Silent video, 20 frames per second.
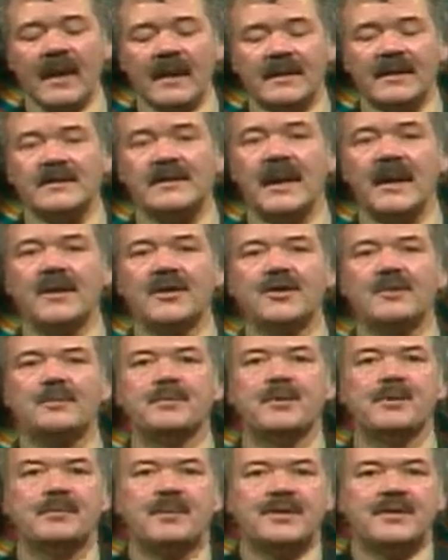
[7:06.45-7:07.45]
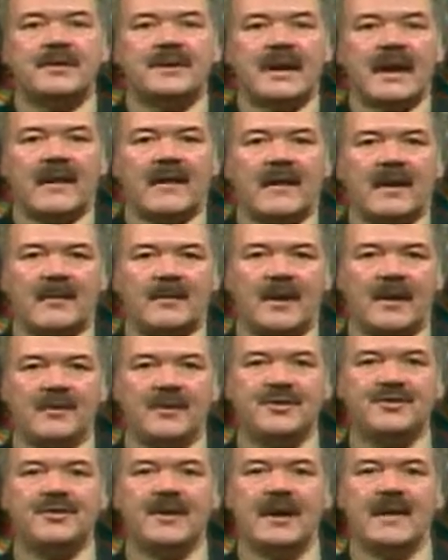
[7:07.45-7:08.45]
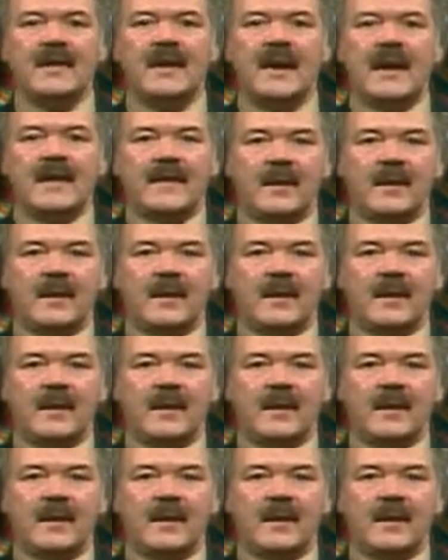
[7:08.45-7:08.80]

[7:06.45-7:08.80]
decided to put together a machine